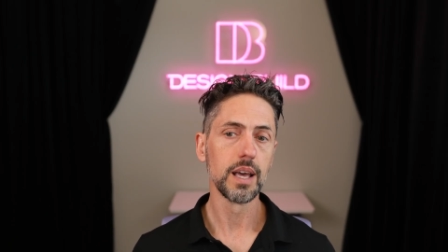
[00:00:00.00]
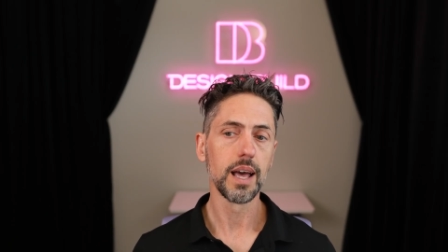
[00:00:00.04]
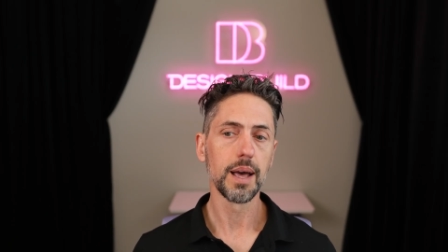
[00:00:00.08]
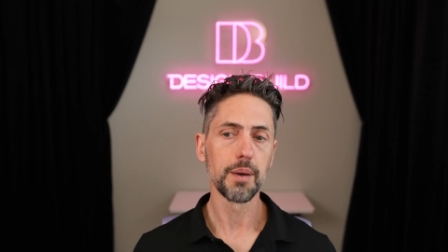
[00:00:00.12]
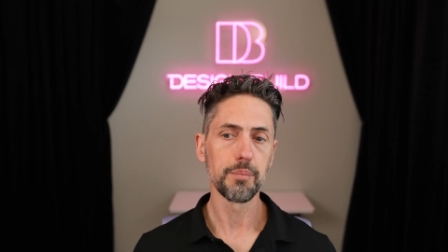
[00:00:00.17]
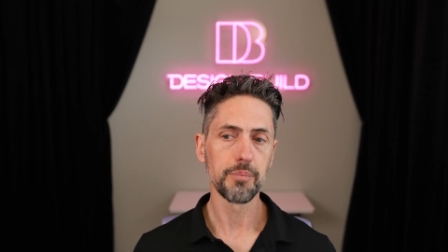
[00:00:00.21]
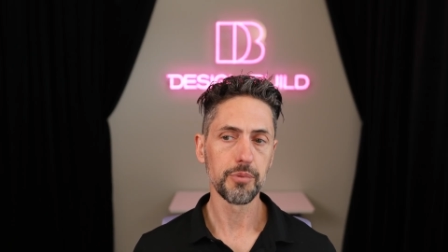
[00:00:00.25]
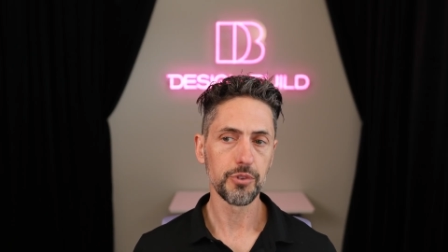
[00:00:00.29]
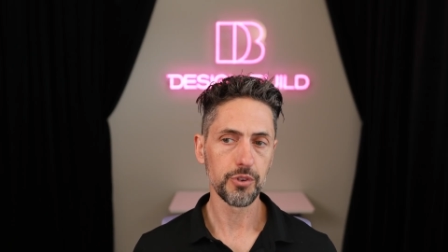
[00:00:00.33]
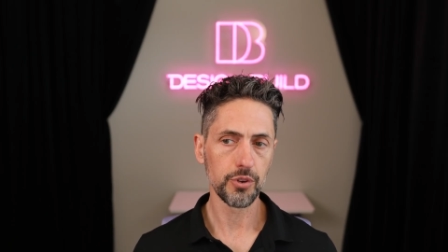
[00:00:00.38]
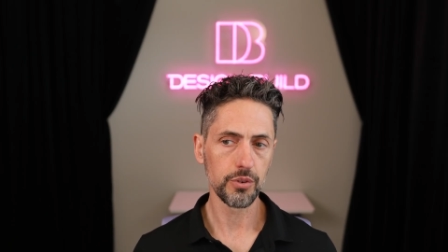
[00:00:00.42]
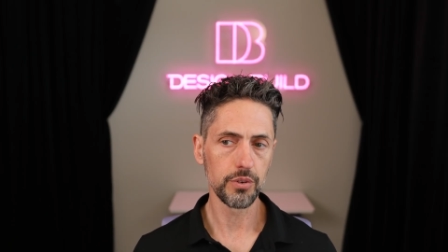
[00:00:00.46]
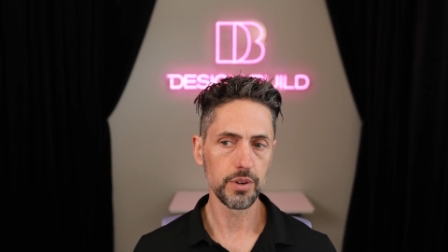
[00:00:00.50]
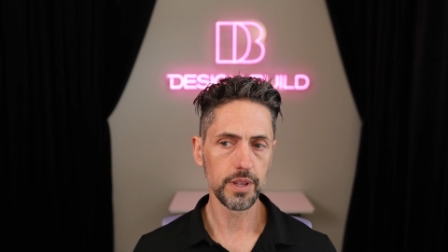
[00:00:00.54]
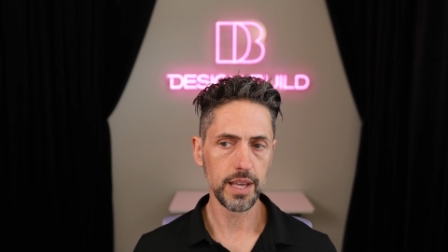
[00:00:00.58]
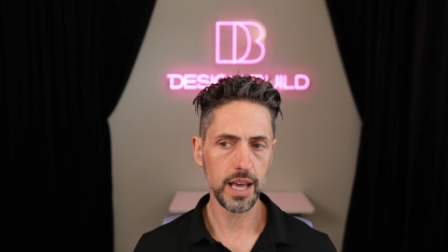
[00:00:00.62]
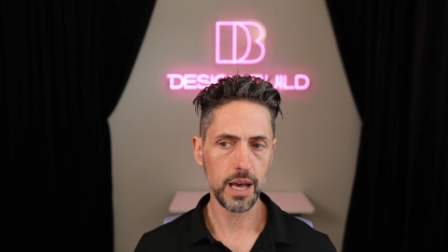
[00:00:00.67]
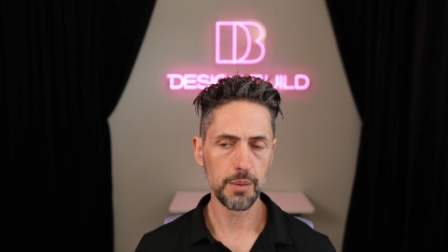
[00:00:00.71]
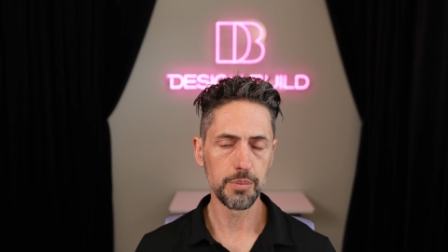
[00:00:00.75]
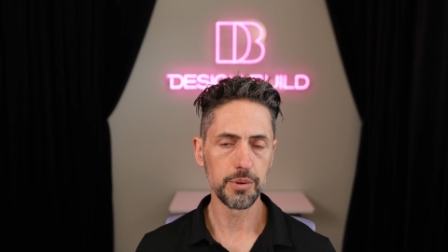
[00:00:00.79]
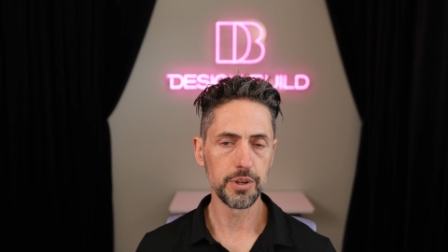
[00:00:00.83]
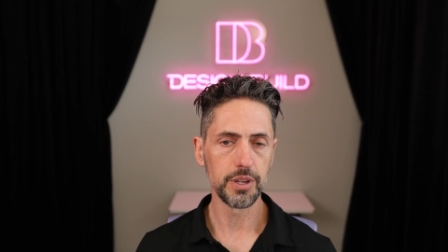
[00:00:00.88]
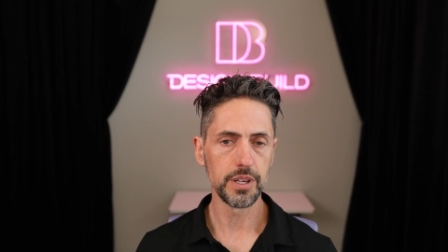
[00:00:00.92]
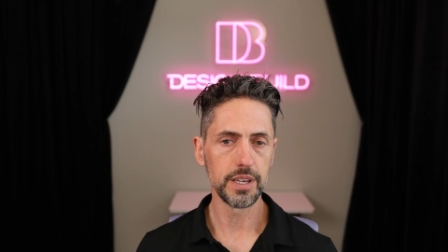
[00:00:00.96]
I'm certainly
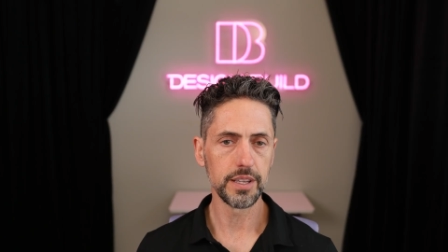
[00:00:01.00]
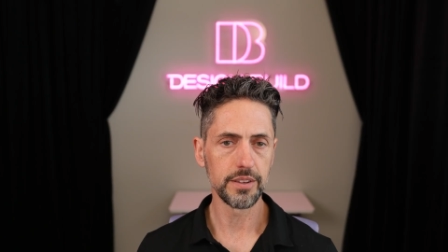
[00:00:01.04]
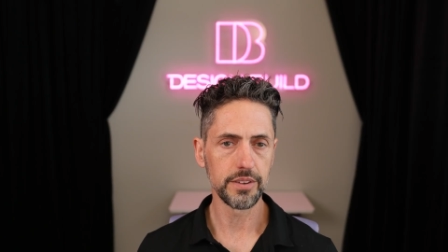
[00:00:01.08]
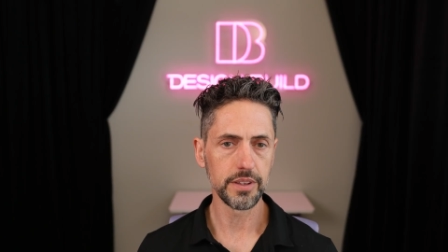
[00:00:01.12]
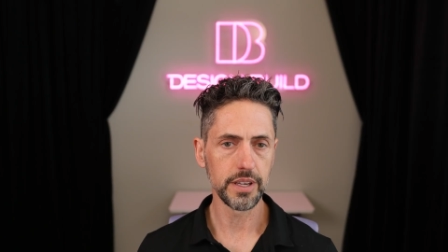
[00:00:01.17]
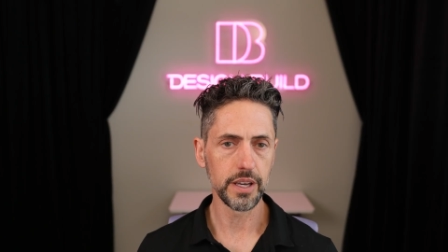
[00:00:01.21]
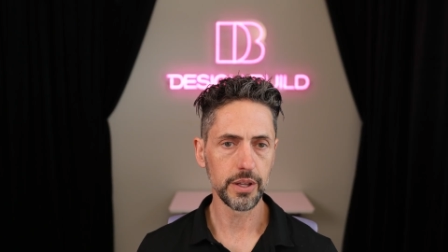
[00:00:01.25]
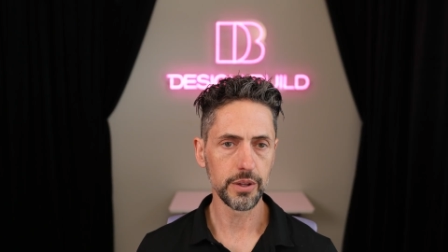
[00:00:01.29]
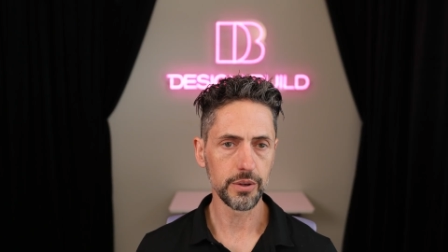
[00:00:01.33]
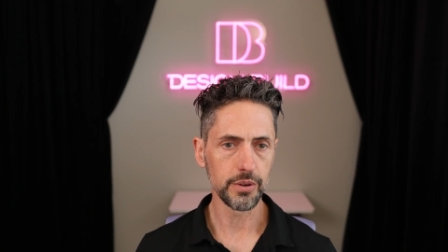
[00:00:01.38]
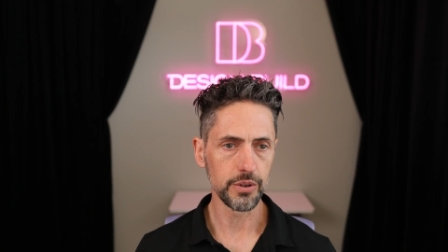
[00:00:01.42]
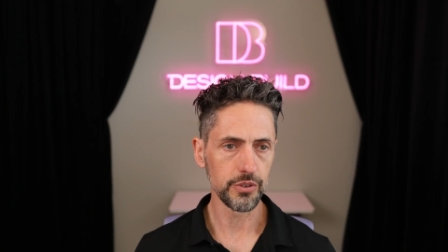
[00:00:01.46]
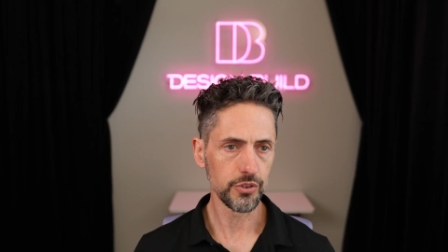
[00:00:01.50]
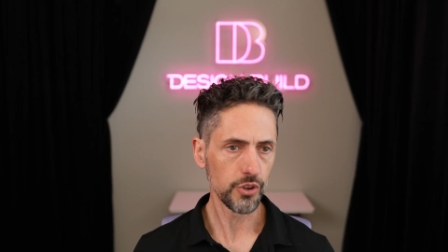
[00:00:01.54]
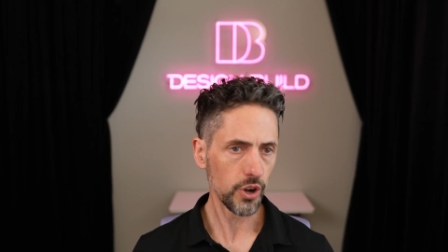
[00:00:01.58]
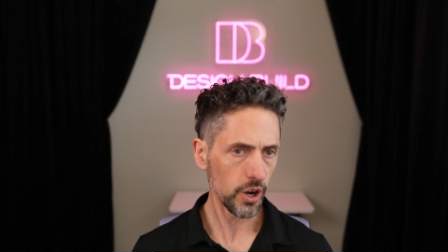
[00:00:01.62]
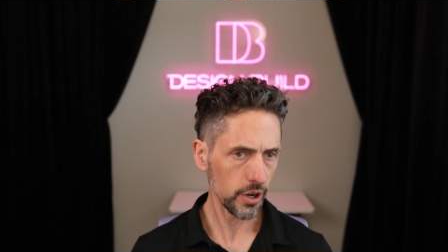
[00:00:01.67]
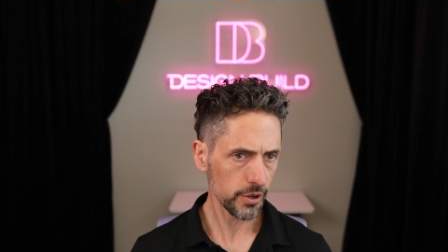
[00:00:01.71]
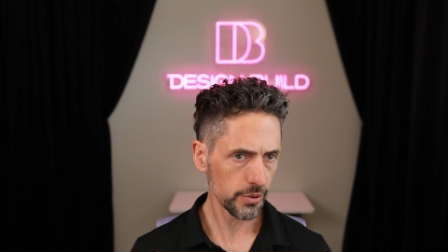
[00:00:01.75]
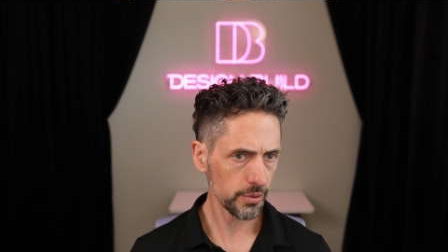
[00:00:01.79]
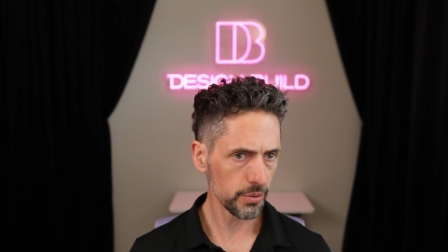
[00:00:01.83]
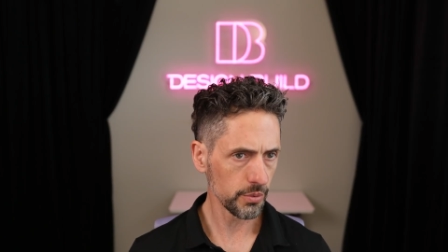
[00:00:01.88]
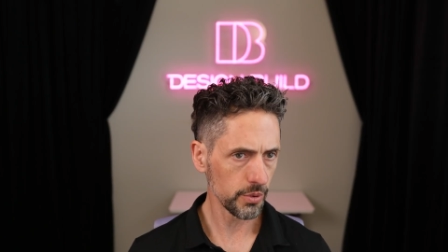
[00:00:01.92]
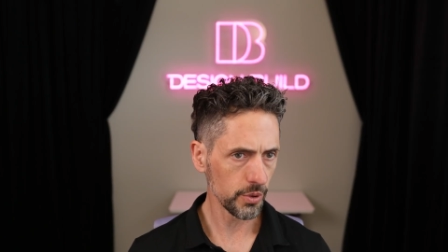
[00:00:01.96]
happy to get together and
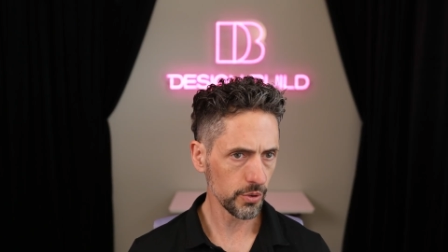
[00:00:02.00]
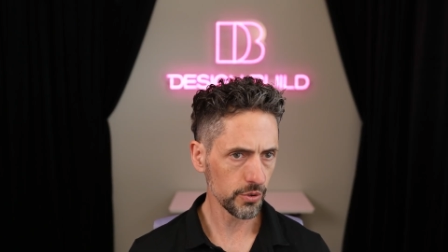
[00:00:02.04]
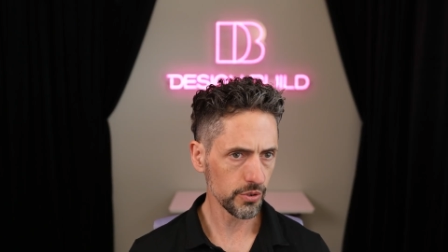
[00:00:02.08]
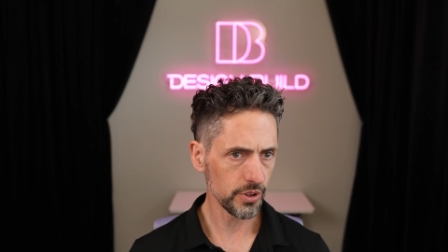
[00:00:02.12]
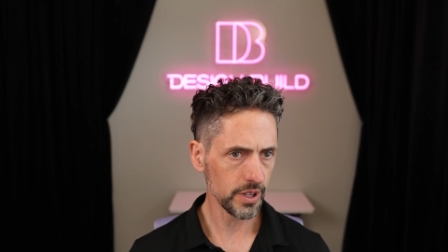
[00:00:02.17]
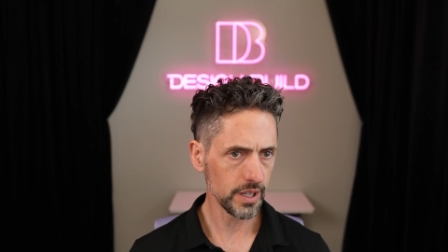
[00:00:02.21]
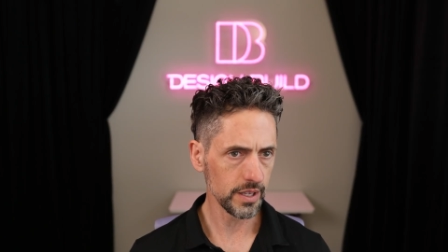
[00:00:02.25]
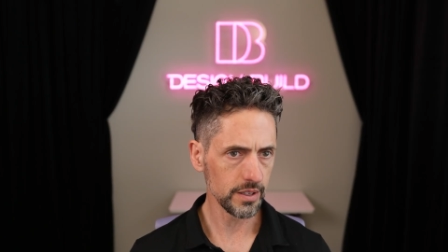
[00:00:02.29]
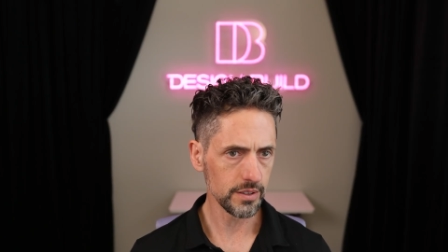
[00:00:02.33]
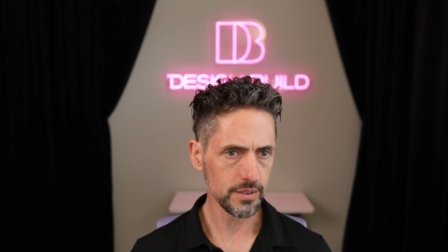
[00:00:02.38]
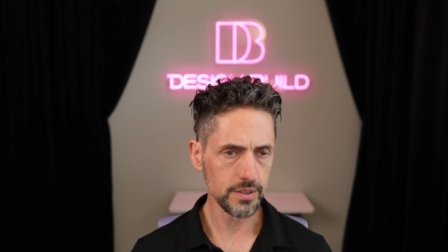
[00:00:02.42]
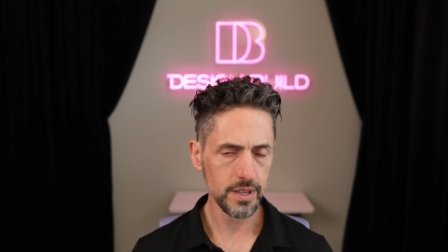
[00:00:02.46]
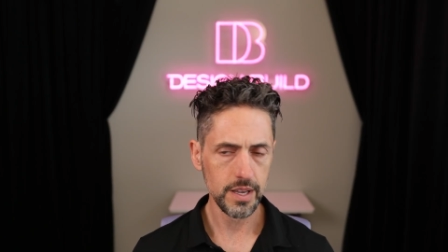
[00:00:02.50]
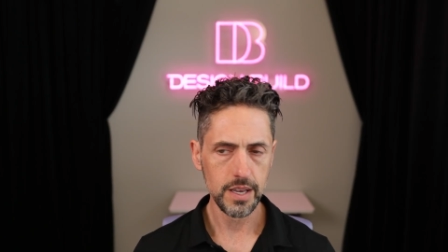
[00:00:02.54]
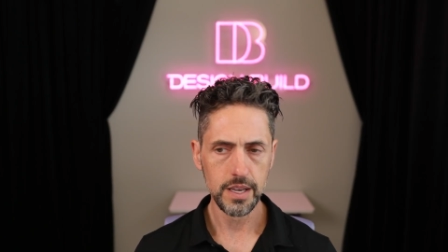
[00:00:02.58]
talk through those things.